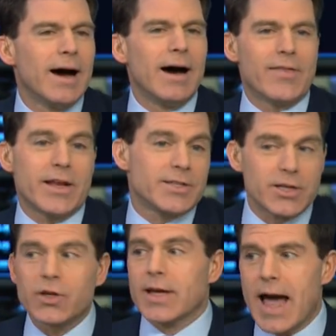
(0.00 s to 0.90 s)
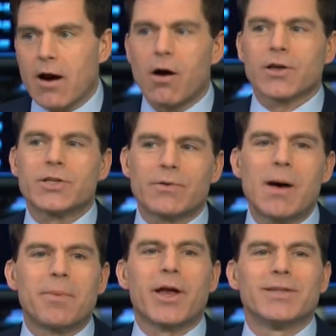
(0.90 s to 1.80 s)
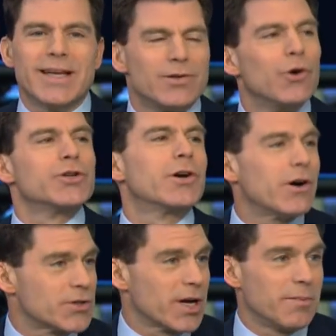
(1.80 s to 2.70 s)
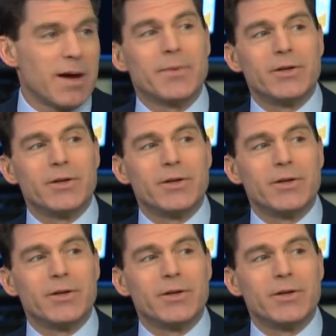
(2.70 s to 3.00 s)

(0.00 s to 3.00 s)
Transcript: uh, that essentially, yeah, costs are up because they told you costs are going to be up.